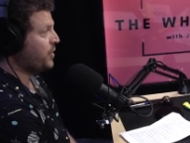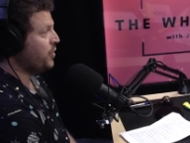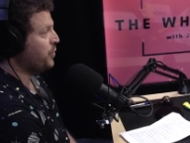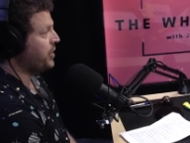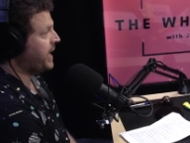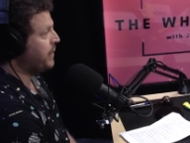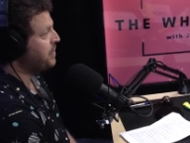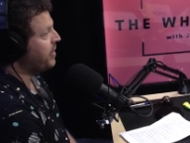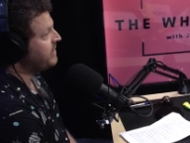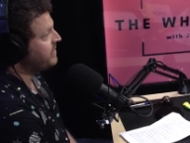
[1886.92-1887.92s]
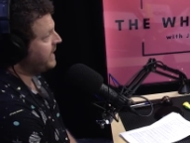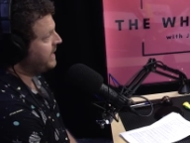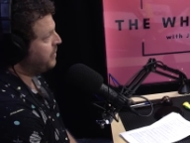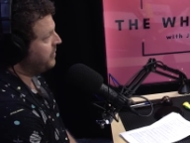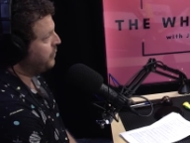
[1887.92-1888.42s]
could so work out. We might even I'll get
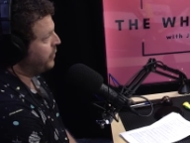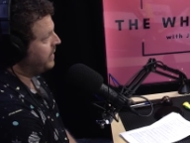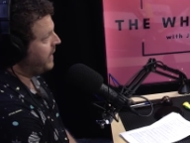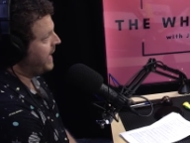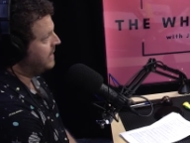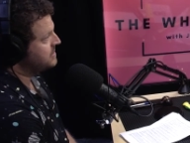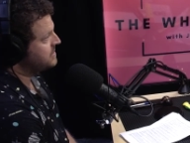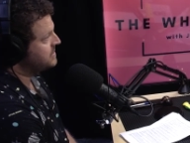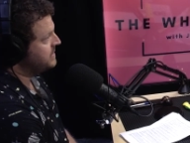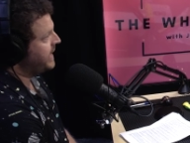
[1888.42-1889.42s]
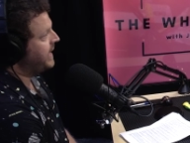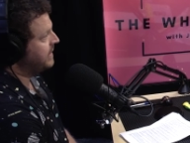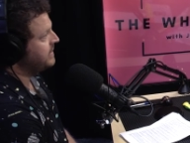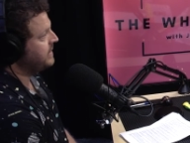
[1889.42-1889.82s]
him on the throw wheelhouse. that out there. Yeah. Oh,